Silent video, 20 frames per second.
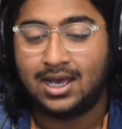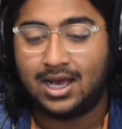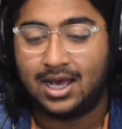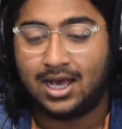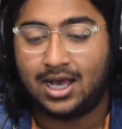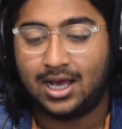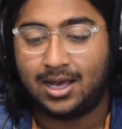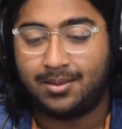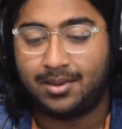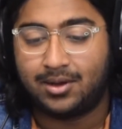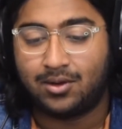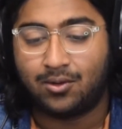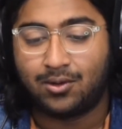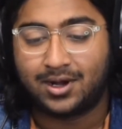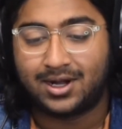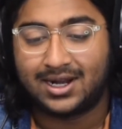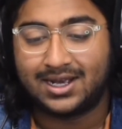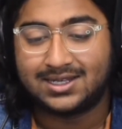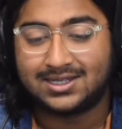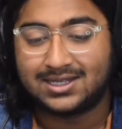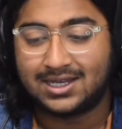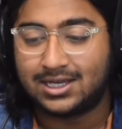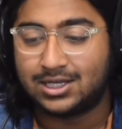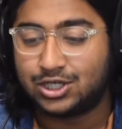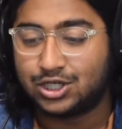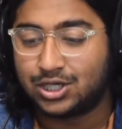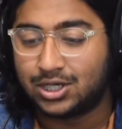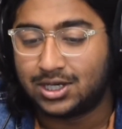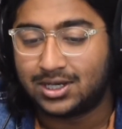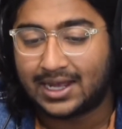An
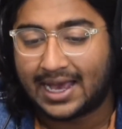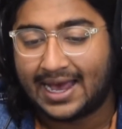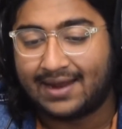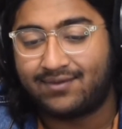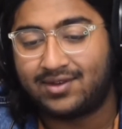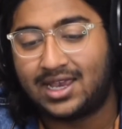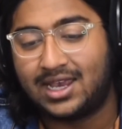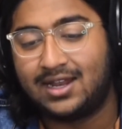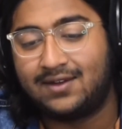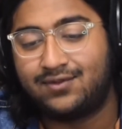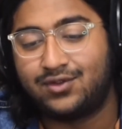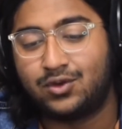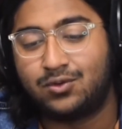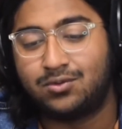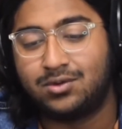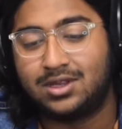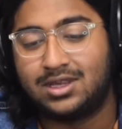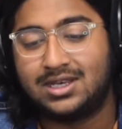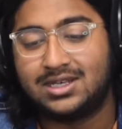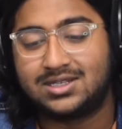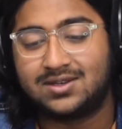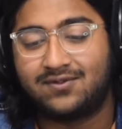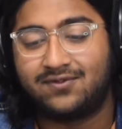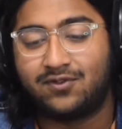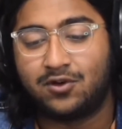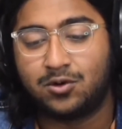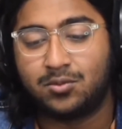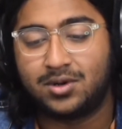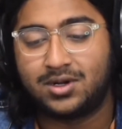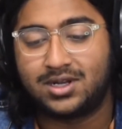organization advocating for the release of
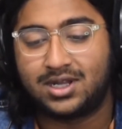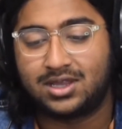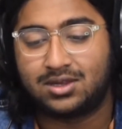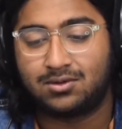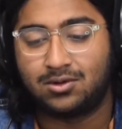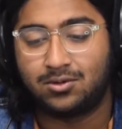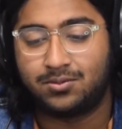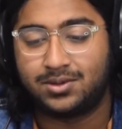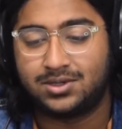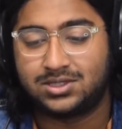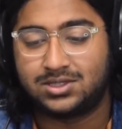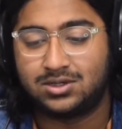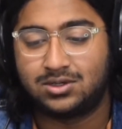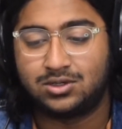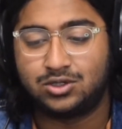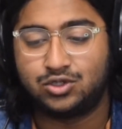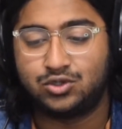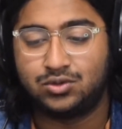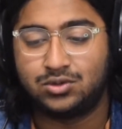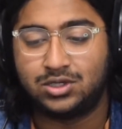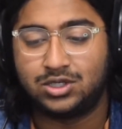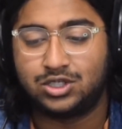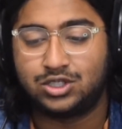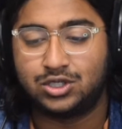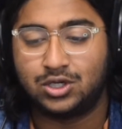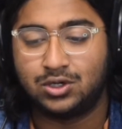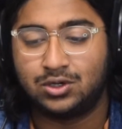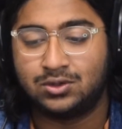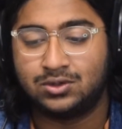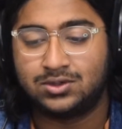former death row prisoners, Julius
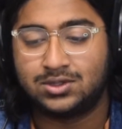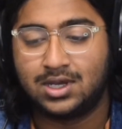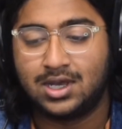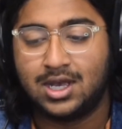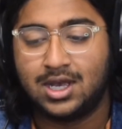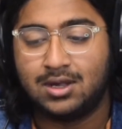Jones,